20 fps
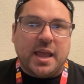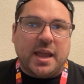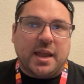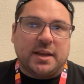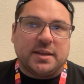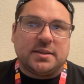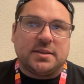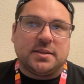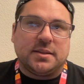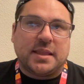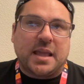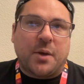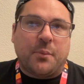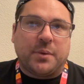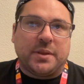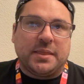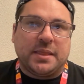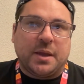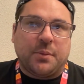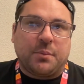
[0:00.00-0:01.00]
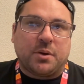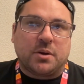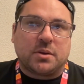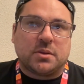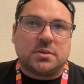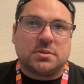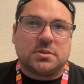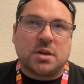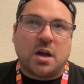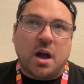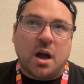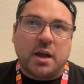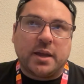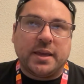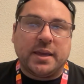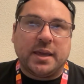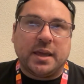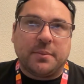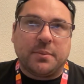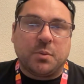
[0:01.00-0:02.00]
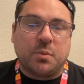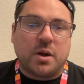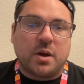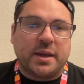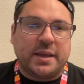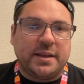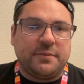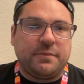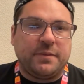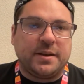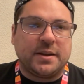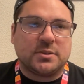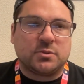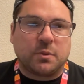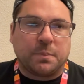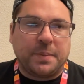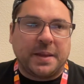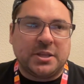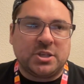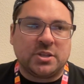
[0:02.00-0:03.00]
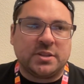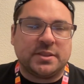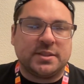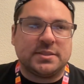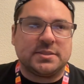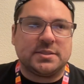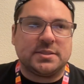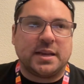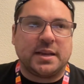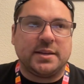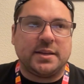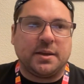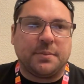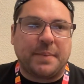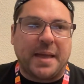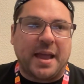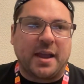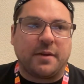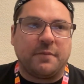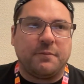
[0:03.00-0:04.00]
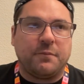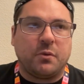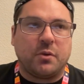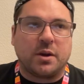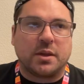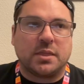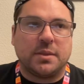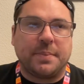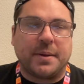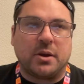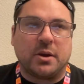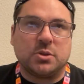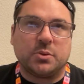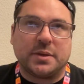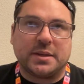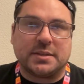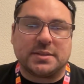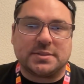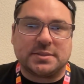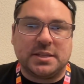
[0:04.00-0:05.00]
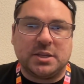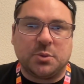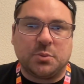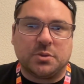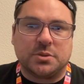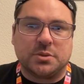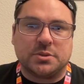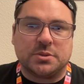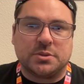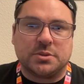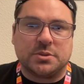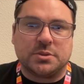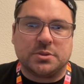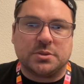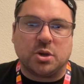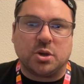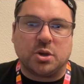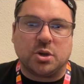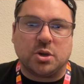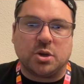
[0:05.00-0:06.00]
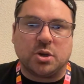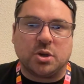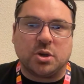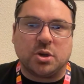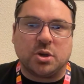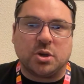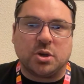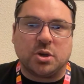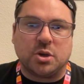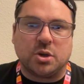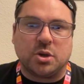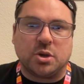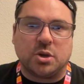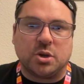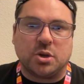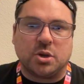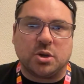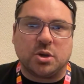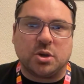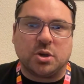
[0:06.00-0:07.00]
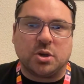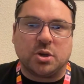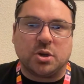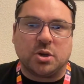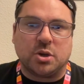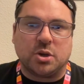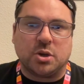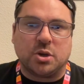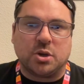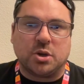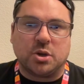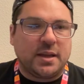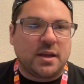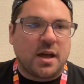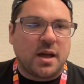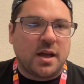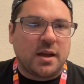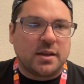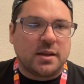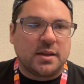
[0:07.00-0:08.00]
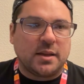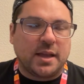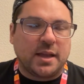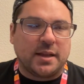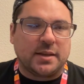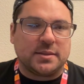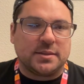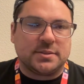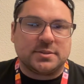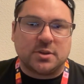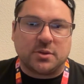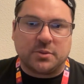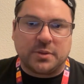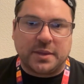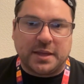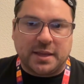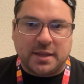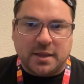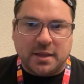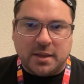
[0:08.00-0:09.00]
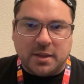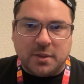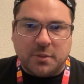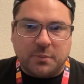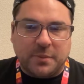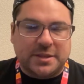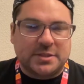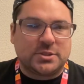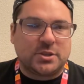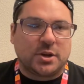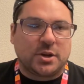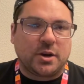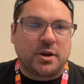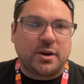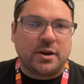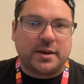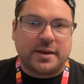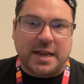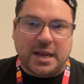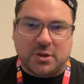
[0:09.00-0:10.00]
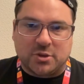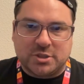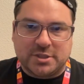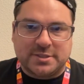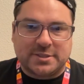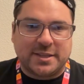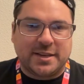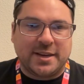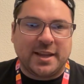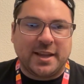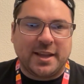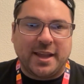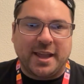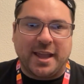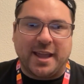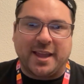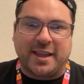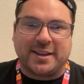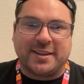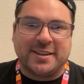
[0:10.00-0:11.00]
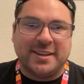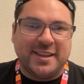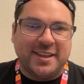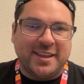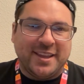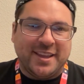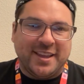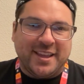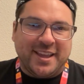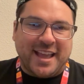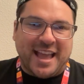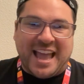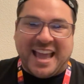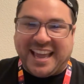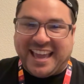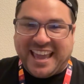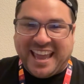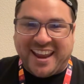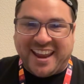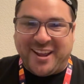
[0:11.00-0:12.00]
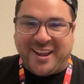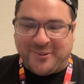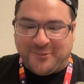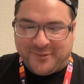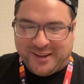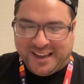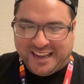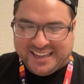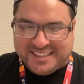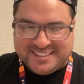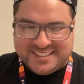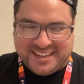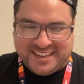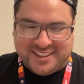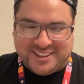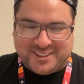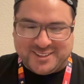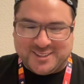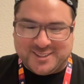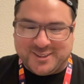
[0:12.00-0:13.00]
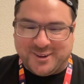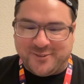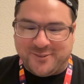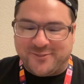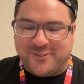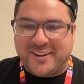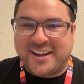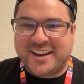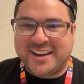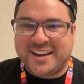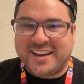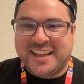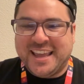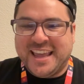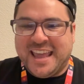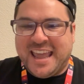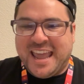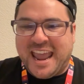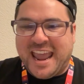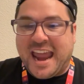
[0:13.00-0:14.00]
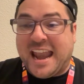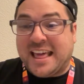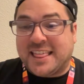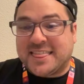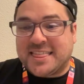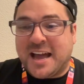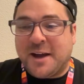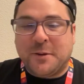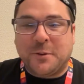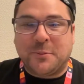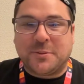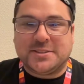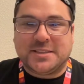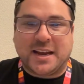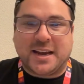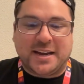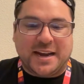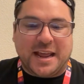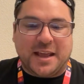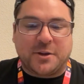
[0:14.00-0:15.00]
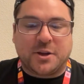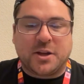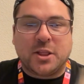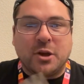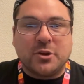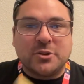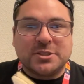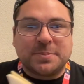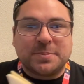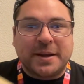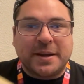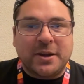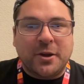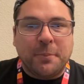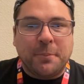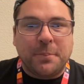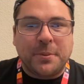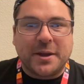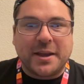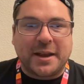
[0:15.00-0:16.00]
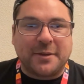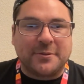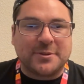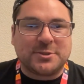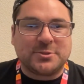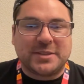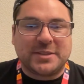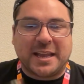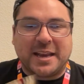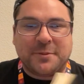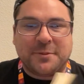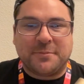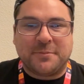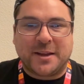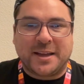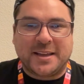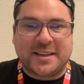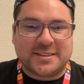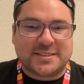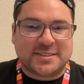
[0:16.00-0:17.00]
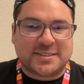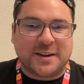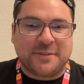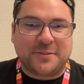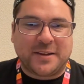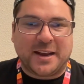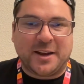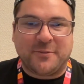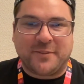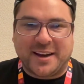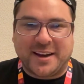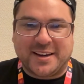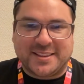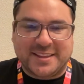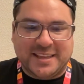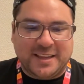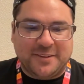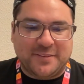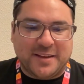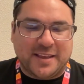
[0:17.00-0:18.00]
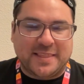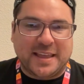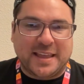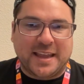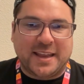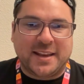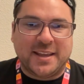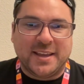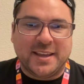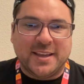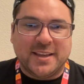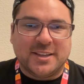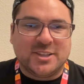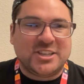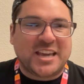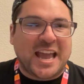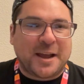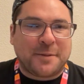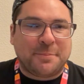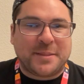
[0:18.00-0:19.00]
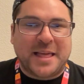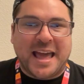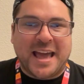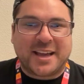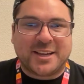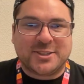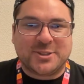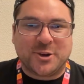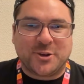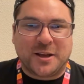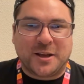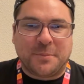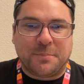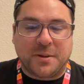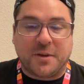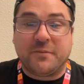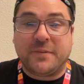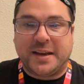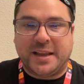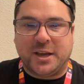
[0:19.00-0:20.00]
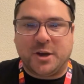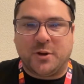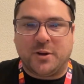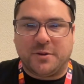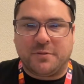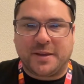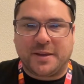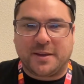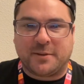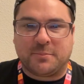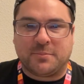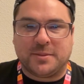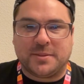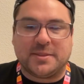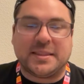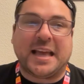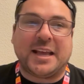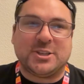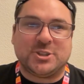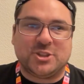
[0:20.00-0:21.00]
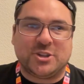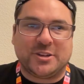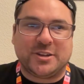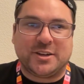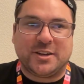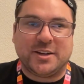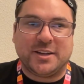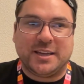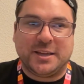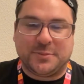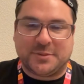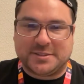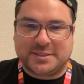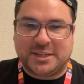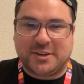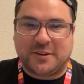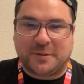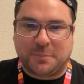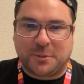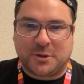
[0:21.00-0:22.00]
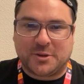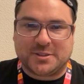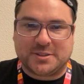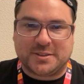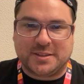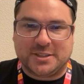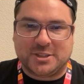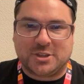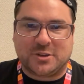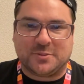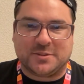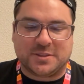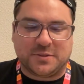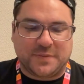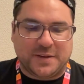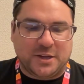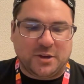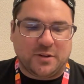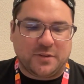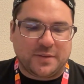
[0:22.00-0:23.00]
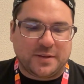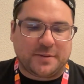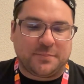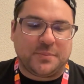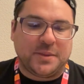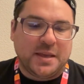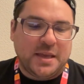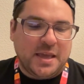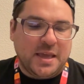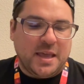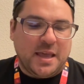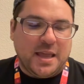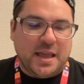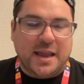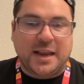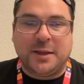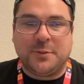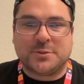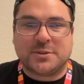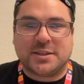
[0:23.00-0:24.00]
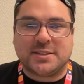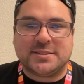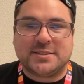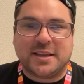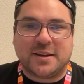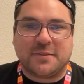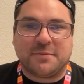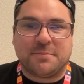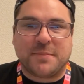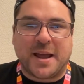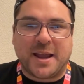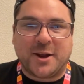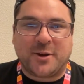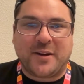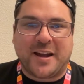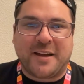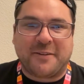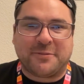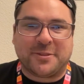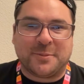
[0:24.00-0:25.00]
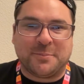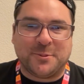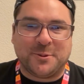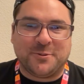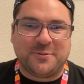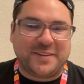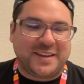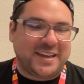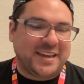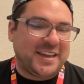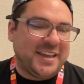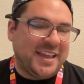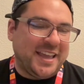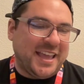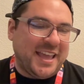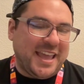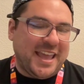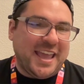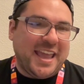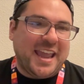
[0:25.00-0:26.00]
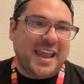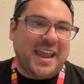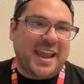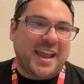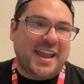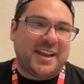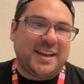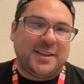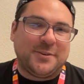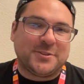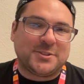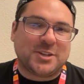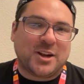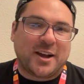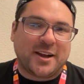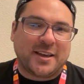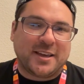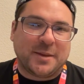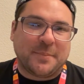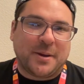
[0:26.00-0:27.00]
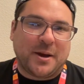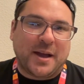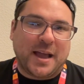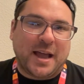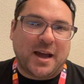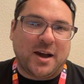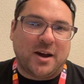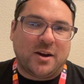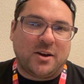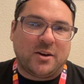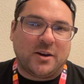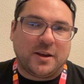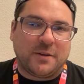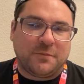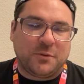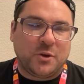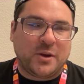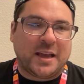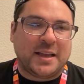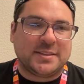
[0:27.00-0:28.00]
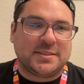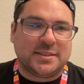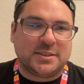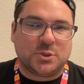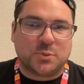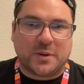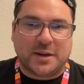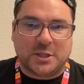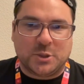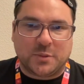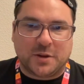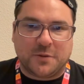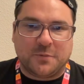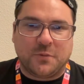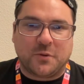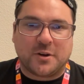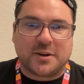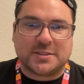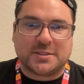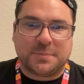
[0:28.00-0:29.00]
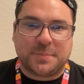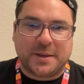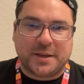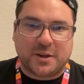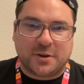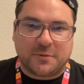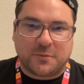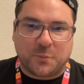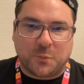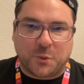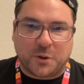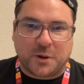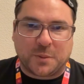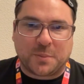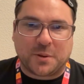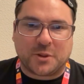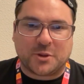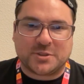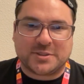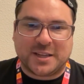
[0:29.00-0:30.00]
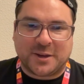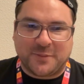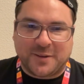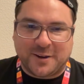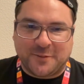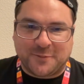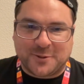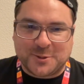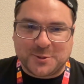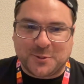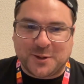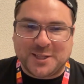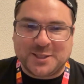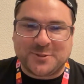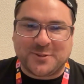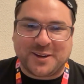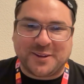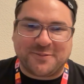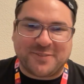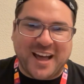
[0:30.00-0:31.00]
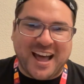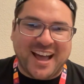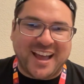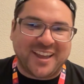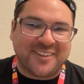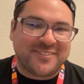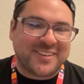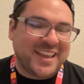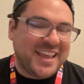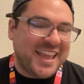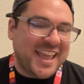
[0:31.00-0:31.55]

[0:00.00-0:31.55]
And that when they were talking, him and Joaquin Phoenix were pitching this idea back and forth about doing a sequel to Joker, how they kept coming back to Lady Gaga. And so they went to her, and now she's in it. And I cannot wait, and it looks so fun. And I thought we were done, and I closed my notebook, and I was getting my stuff, getting ready to leave, and then Jack Black showed up, a video of him. Last year, he was here in person. This year, it was a video of him, and he was on set of Minecraft, the movie, and he was talking about how if you guys think 2024 is a big year for Warner Brothers, get ready for 2025.